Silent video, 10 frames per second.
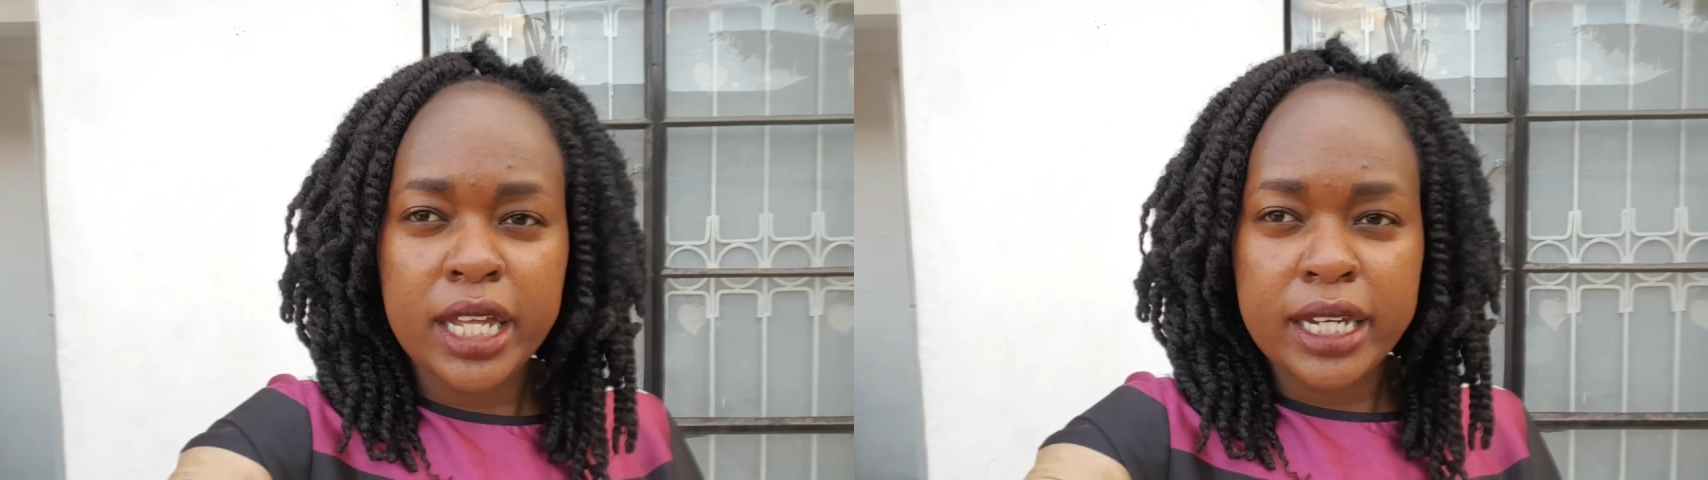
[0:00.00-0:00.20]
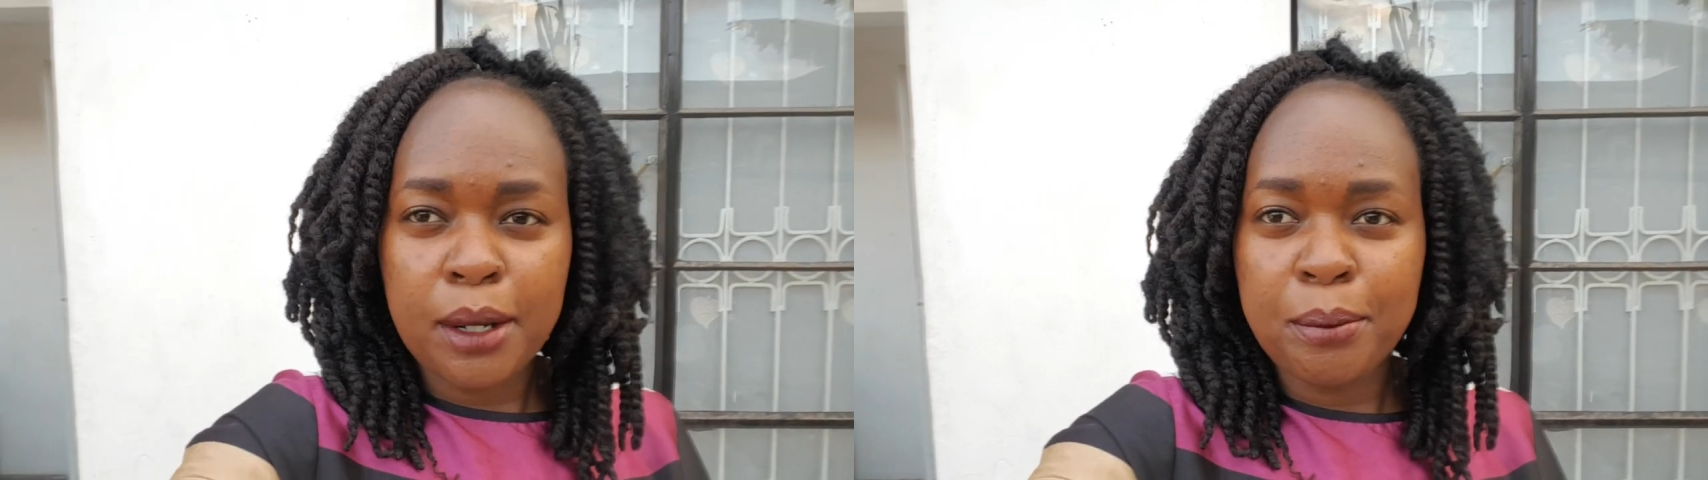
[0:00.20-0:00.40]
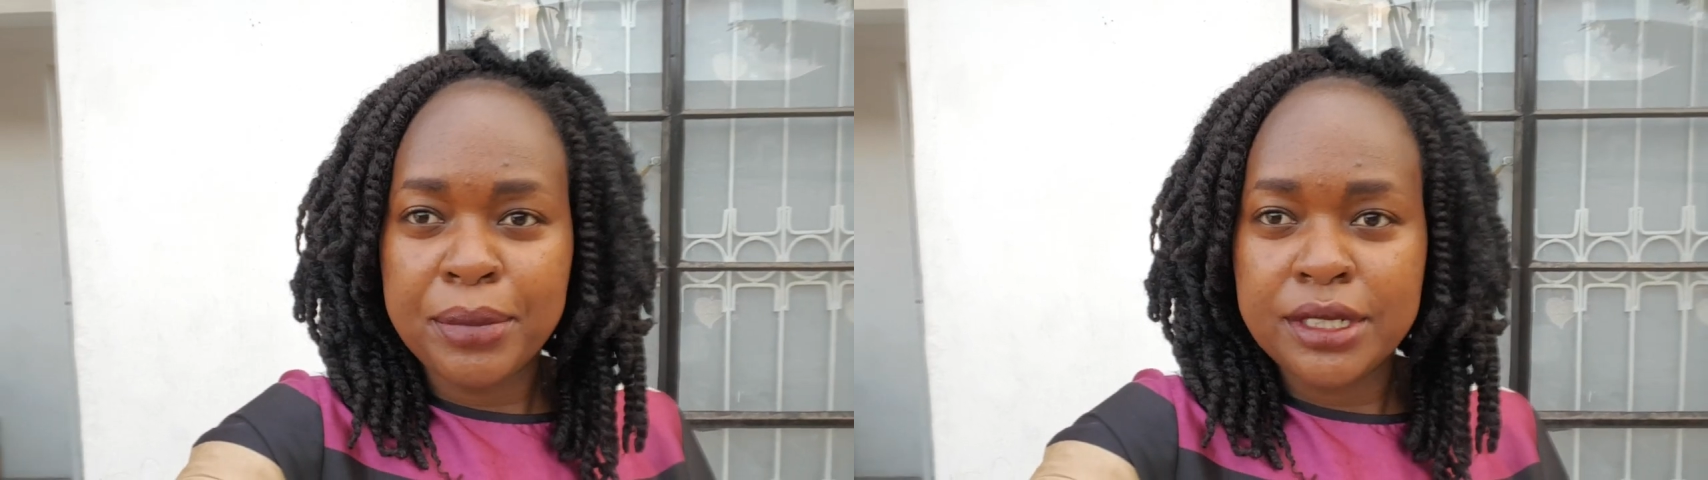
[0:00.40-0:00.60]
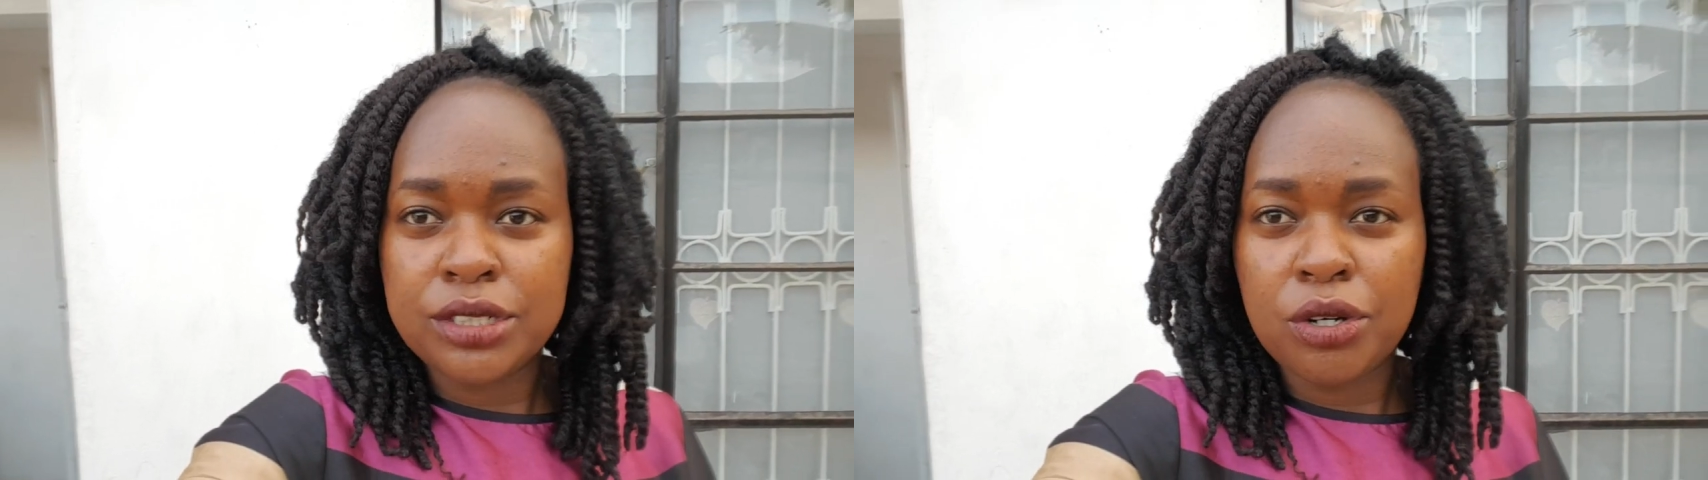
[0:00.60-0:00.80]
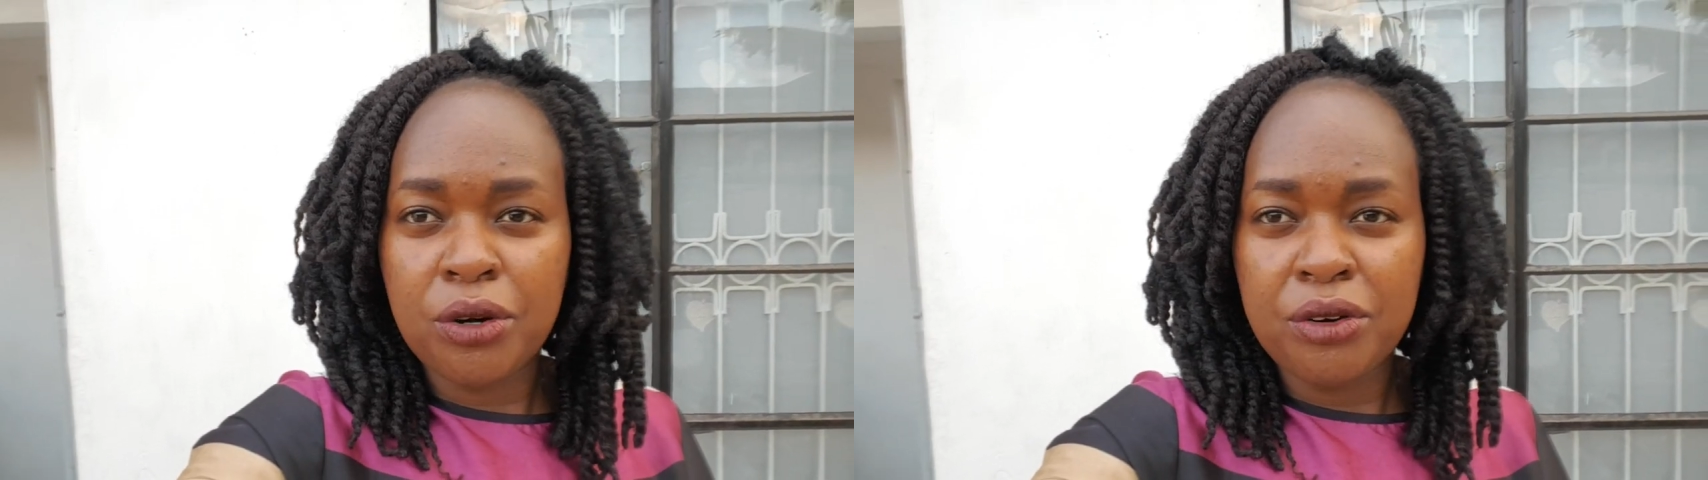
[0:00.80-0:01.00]
and a
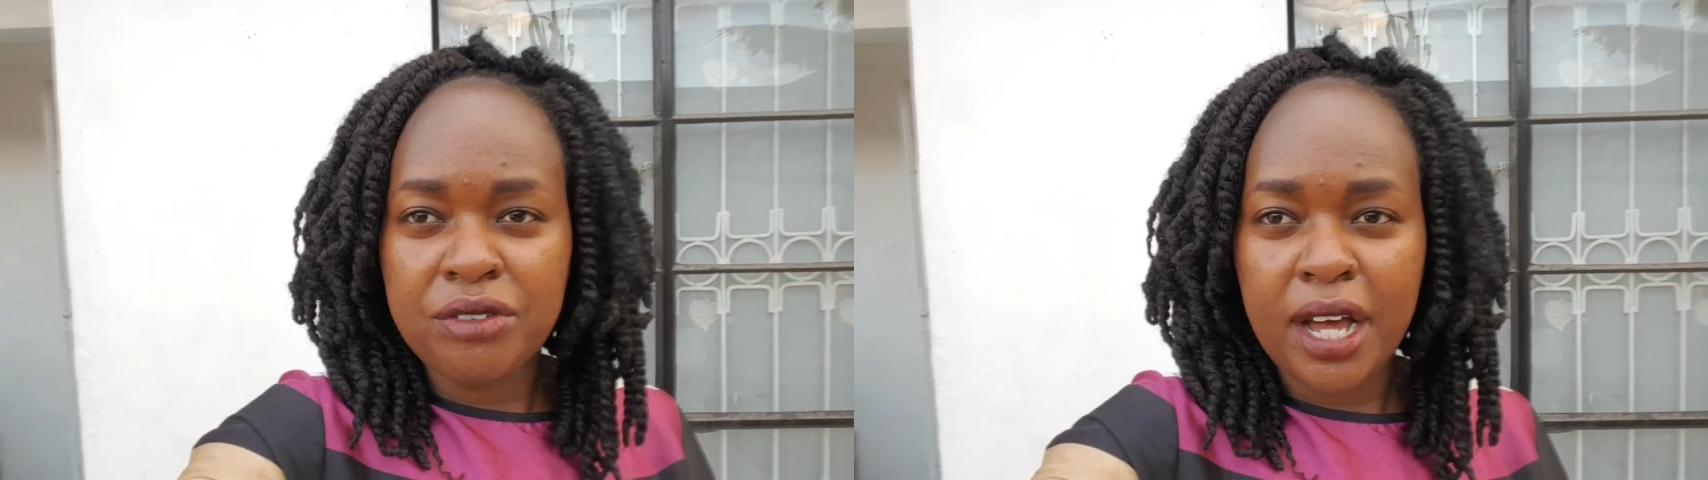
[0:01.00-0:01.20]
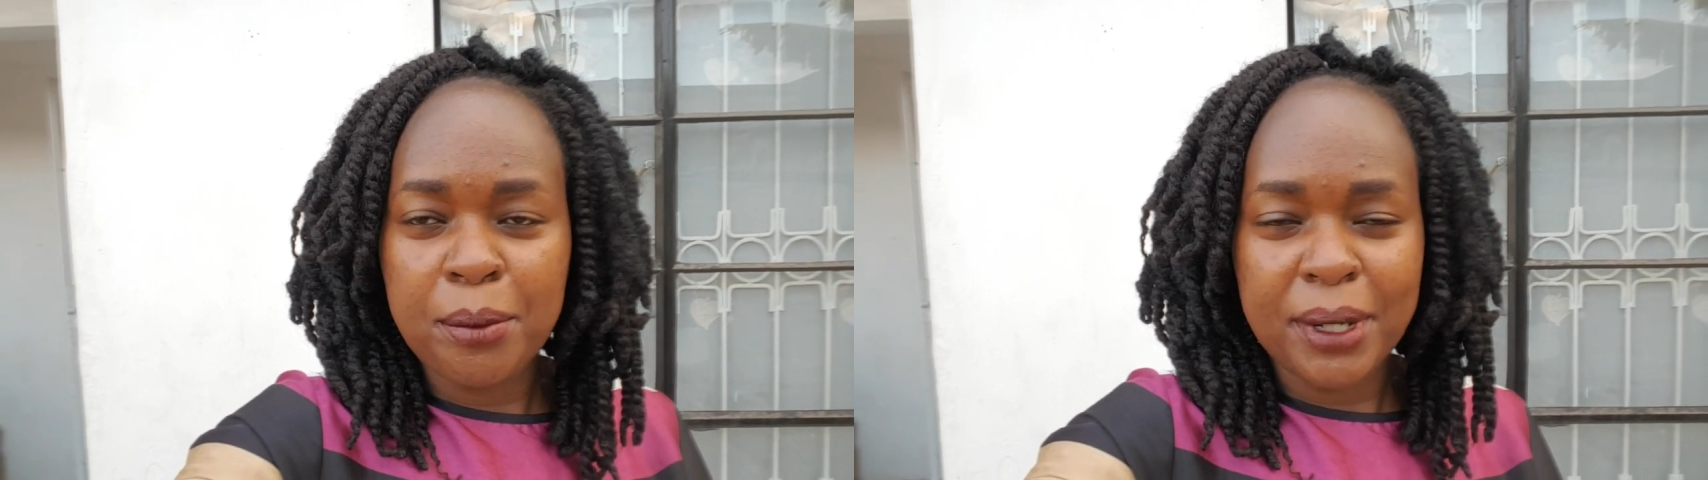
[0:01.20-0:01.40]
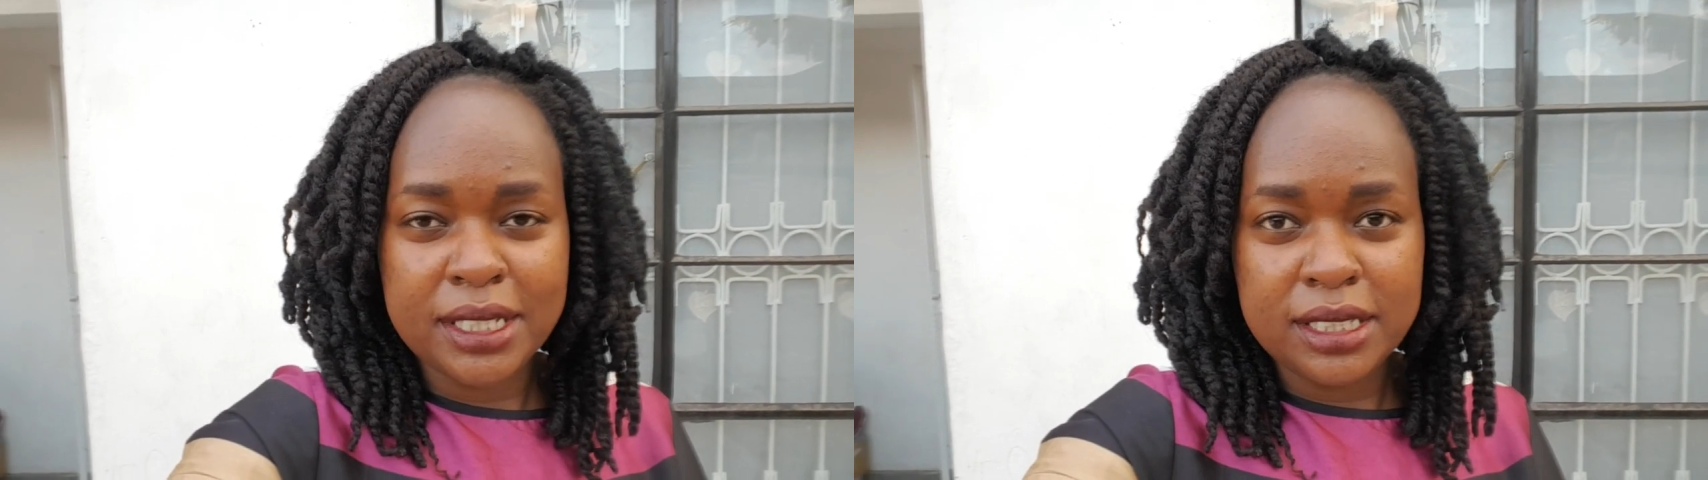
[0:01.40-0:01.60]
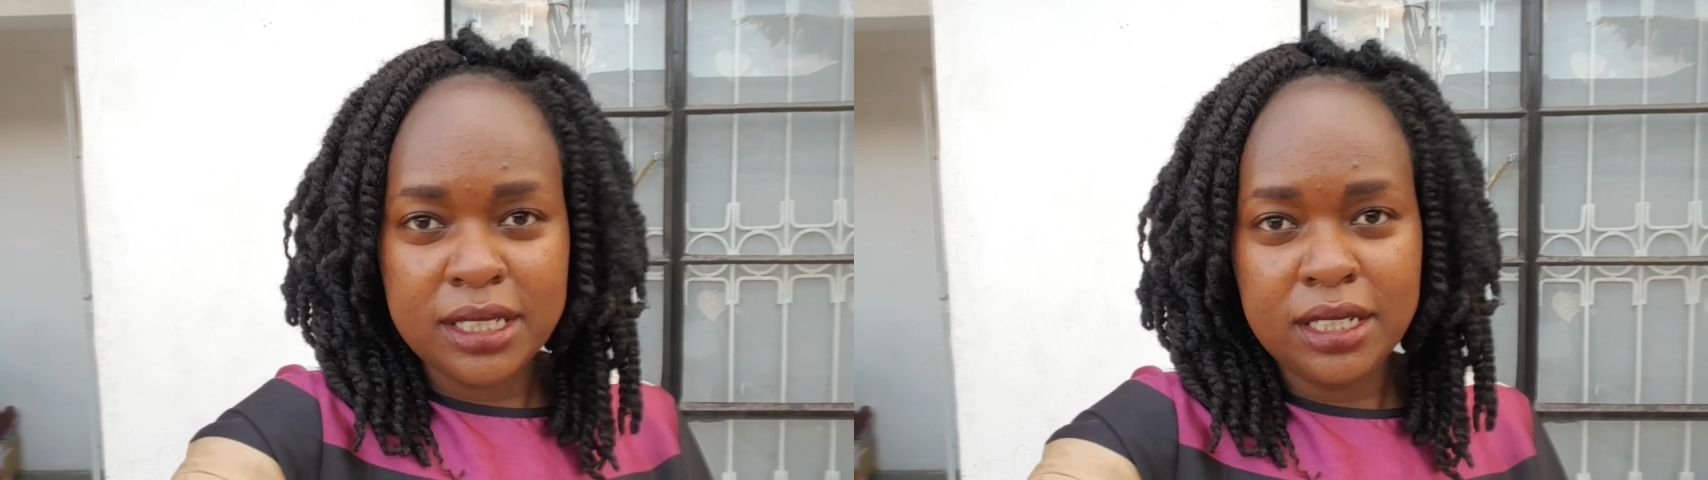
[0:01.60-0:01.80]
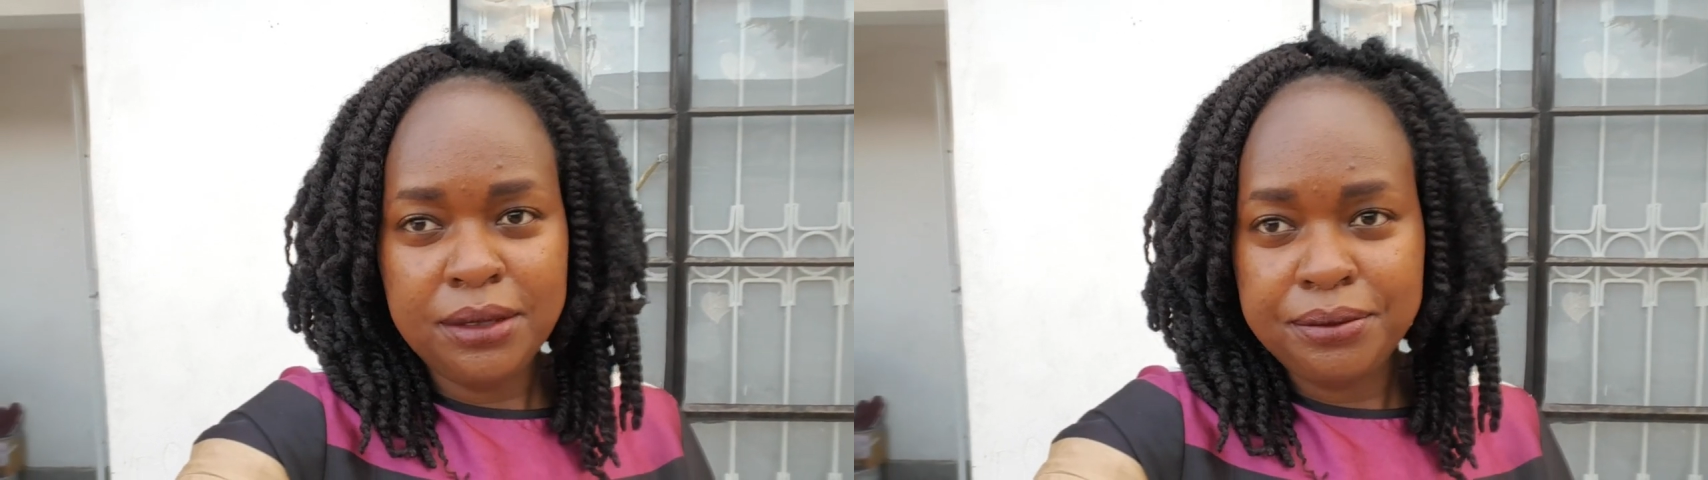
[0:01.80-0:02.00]
bit of eye
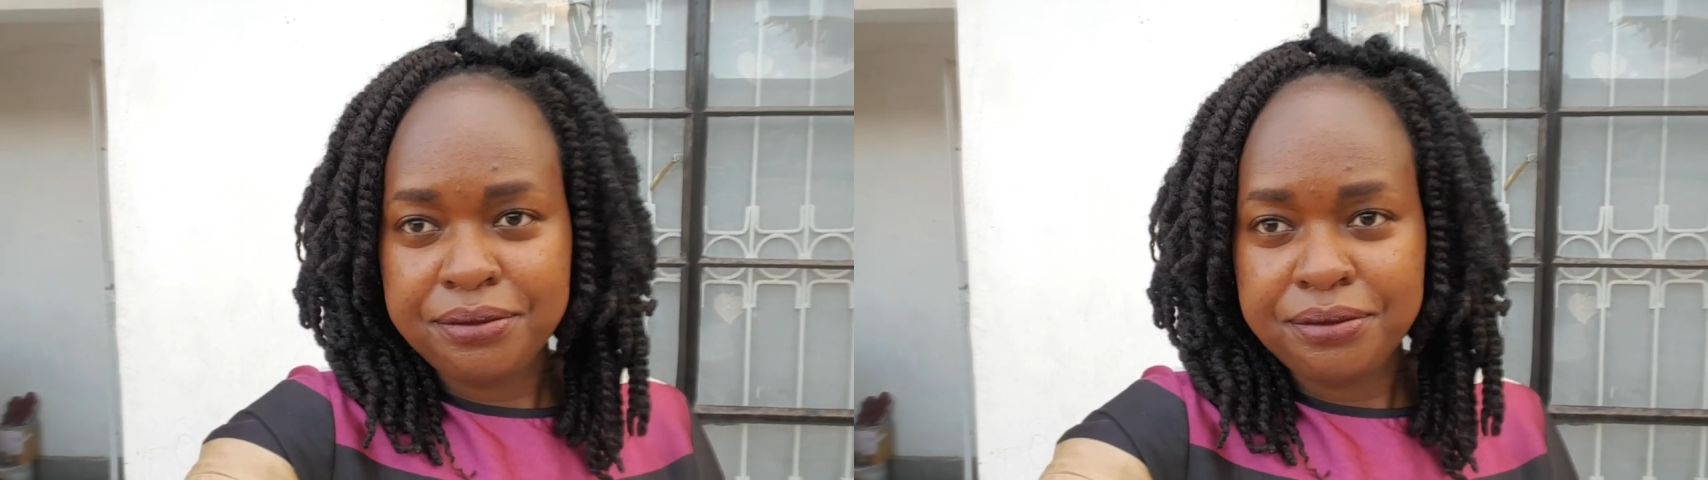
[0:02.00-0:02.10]
pencil,